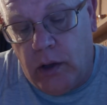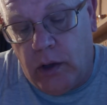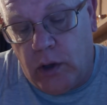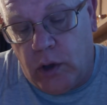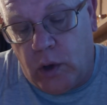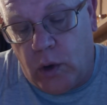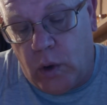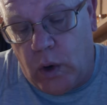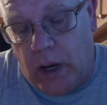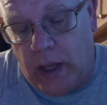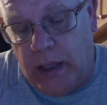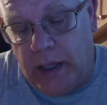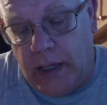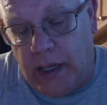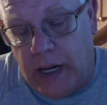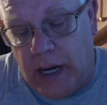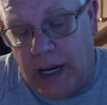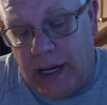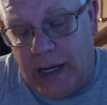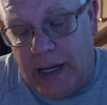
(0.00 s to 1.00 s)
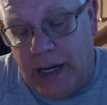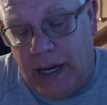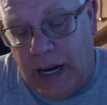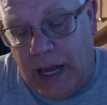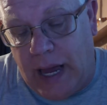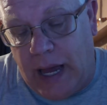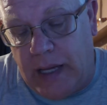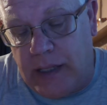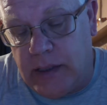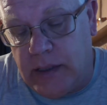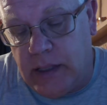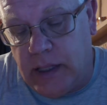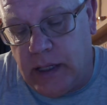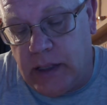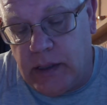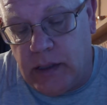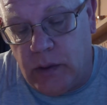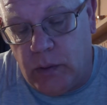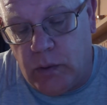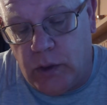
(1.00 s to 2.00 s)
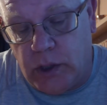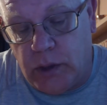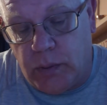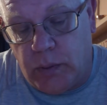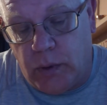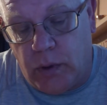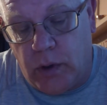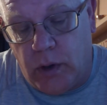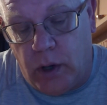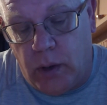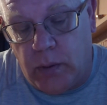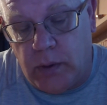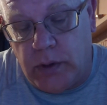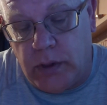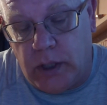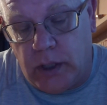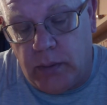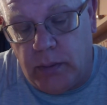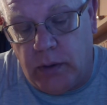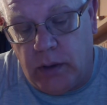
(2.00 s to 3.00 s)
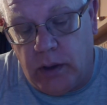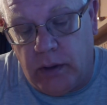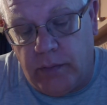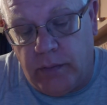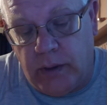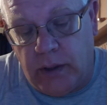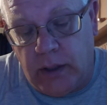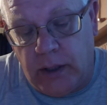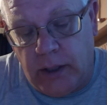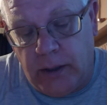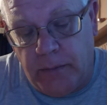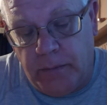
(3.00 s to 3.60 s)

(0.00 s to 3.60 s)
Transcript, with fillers: The Crowley clock at last, Nancy whispered, almost unbelievingly.